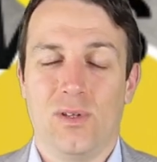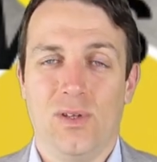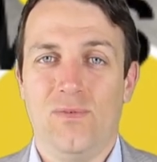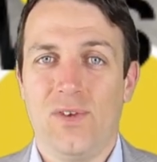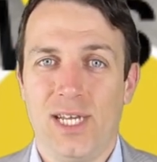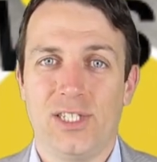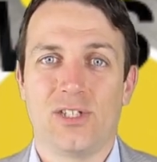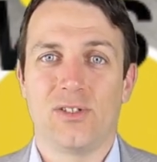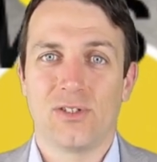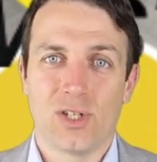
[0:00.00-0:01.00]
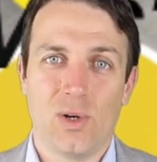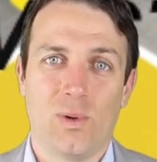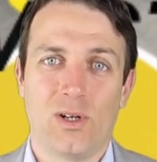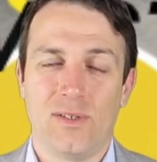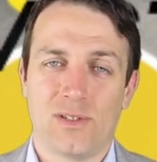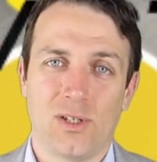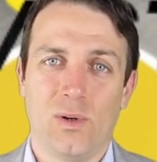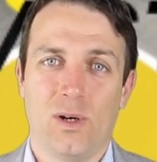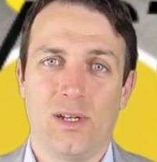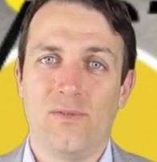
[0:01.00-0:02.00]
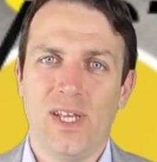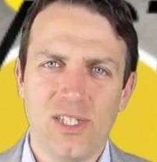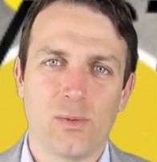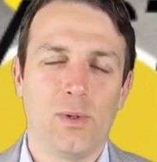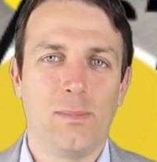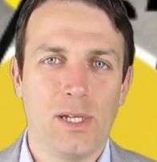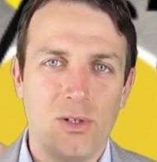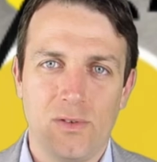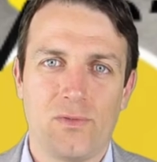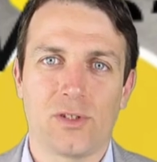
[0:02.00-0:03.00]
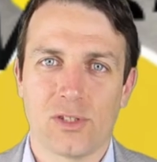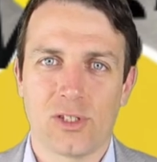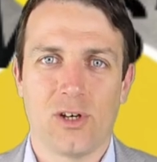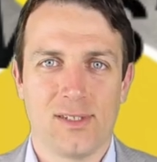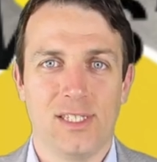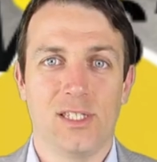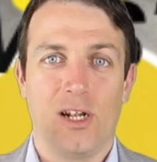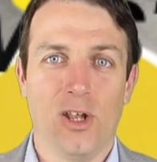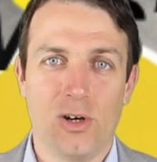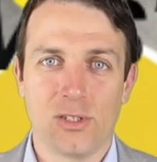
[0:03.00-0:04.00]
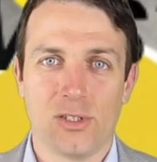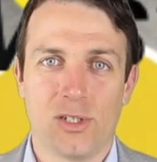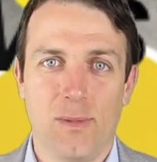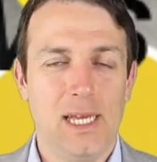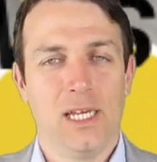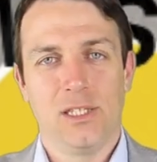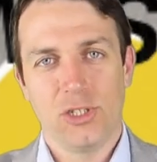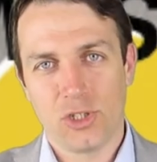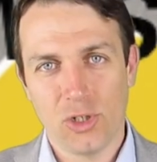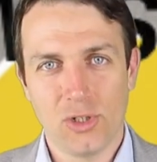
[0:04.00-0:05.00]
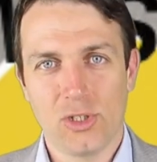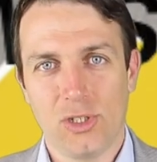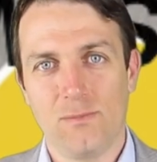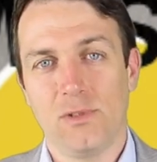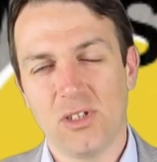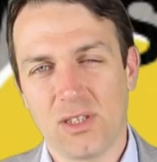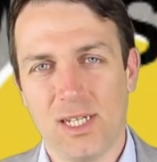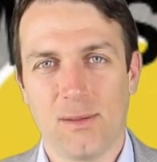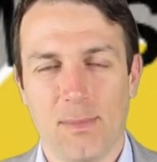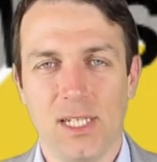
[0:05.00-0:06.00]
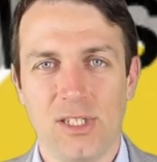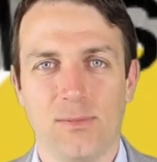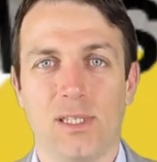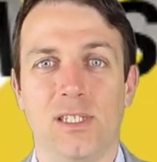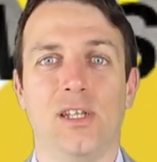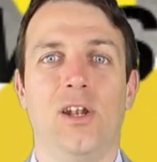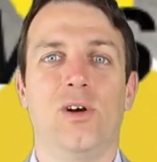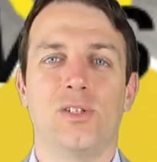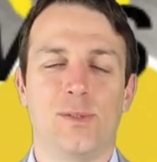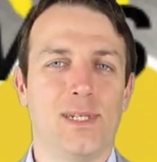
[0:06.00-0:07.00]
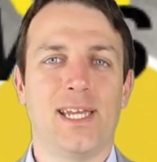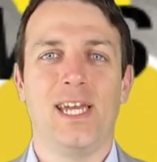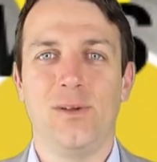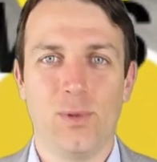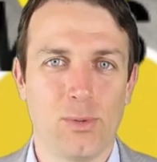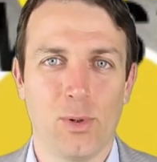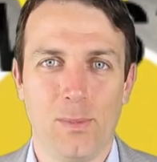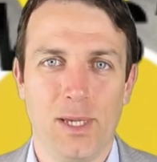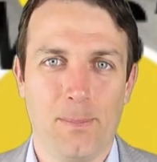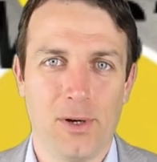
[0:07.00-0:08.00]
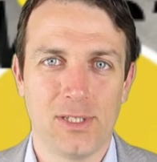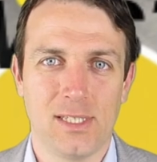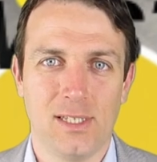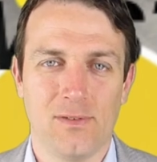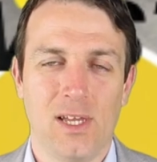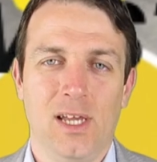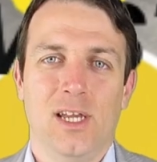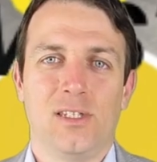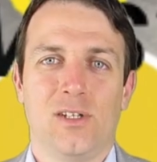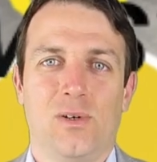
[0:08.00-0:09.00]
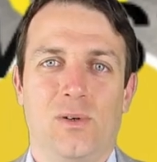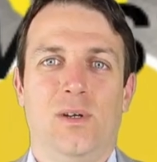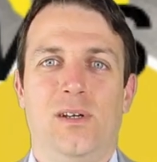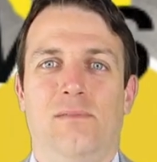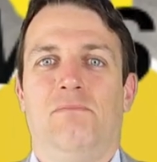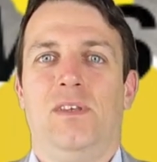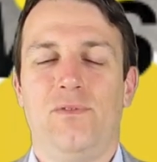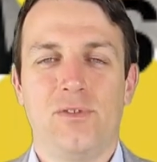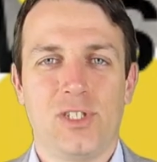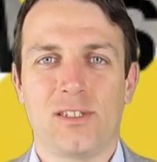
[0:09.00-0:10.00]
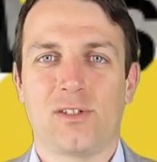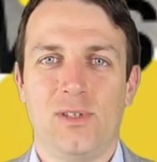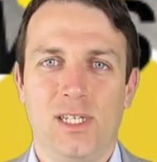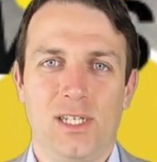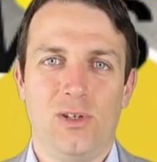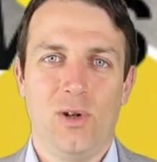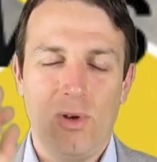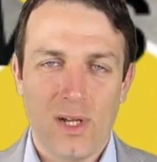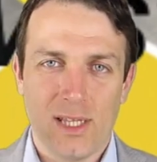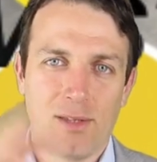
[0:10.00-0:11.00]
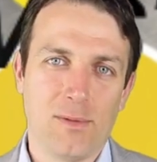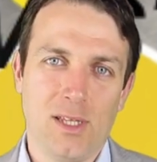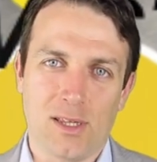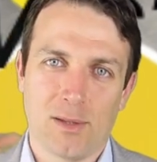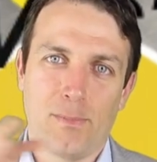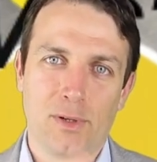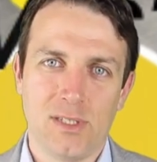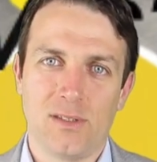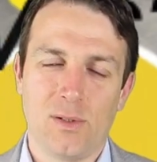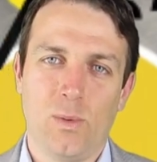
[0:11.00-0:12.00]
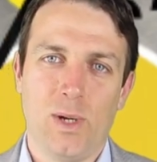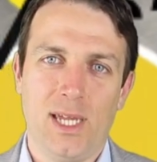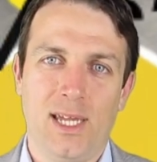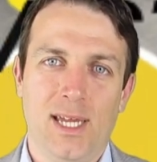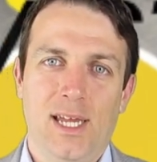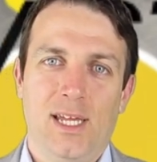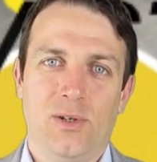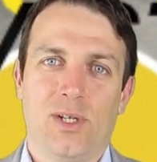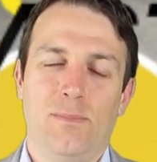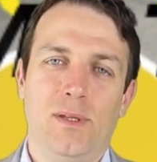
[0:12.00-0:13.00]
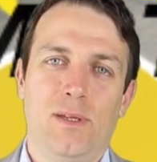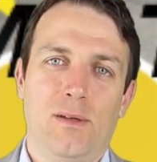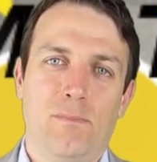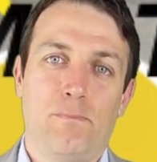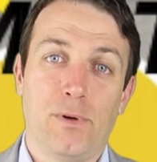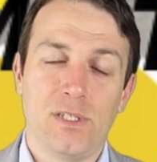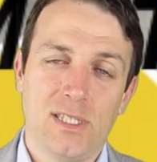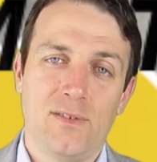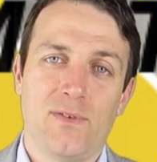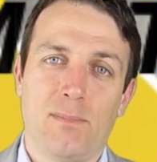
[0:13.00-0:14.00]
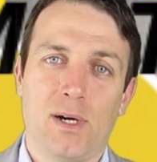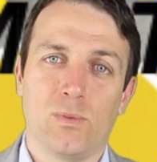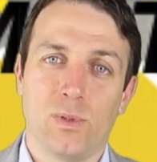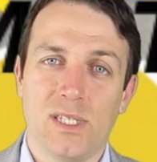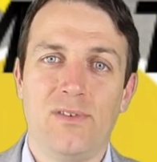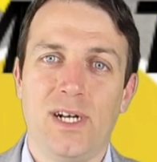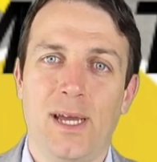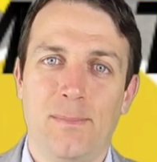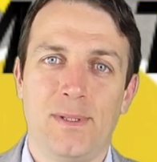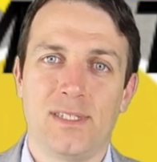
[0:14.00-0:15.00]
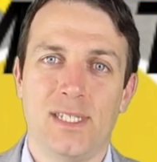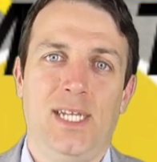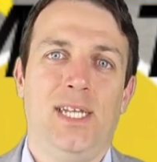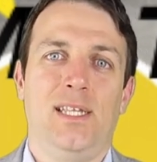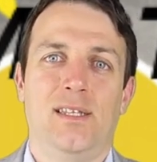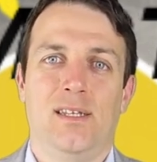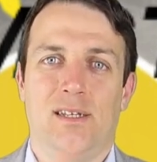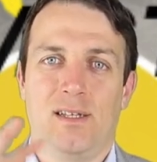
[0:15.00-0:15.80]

inflation, so on and so on. Inflation will be good for stocks in the long term. The short term, not that much, but in the long term, again, it will be a positive. So if you just continue, look at it a positive way, you can be positive about whatever happens in